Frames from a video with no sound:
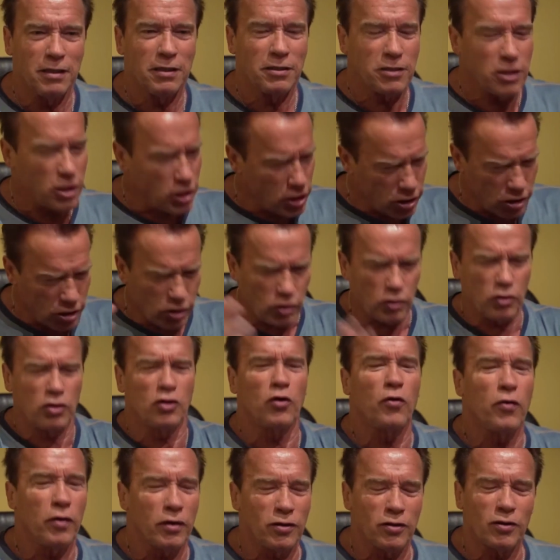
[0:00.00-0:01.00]
Just
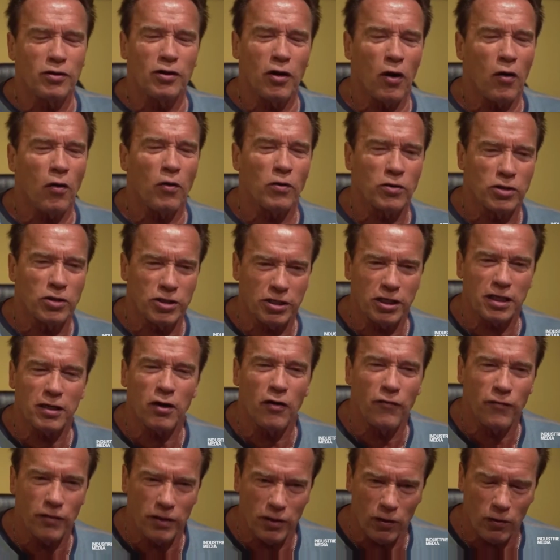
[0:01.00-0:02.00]
go
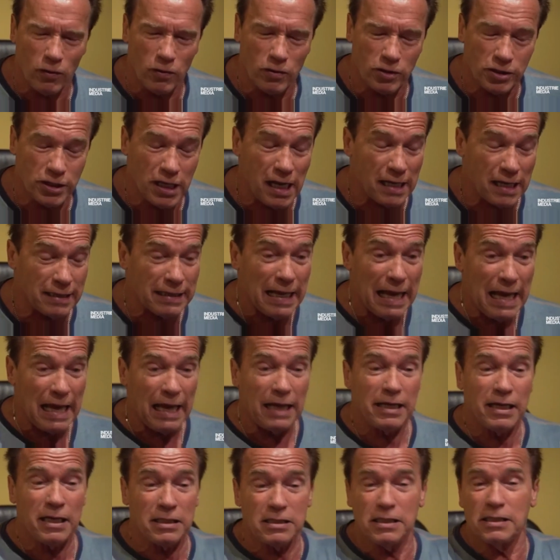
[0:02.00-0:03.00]
for the whole shot.
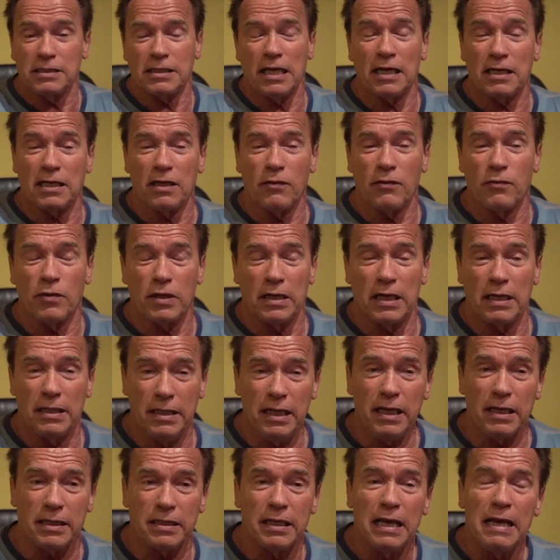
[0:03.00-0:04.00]
And that's exactly what I
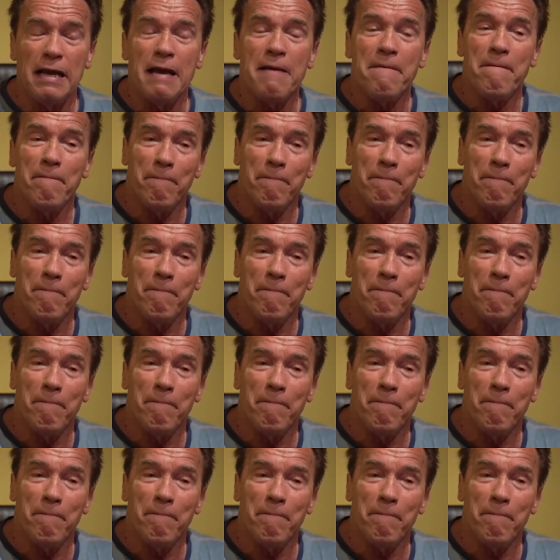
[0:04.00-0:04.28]
did.